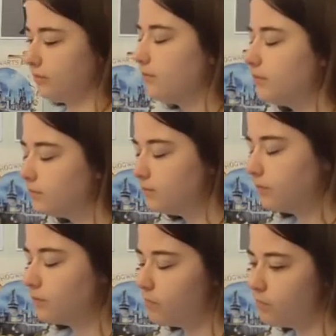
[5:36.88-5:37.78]

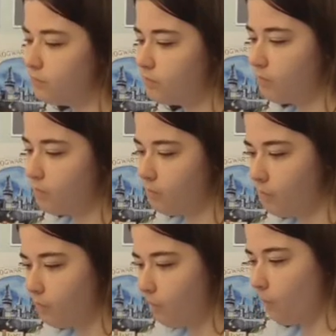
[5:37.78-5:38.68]
Everything.
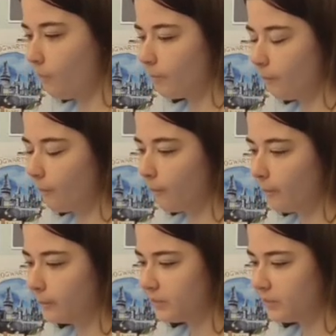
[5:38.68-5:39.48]
It's my fault.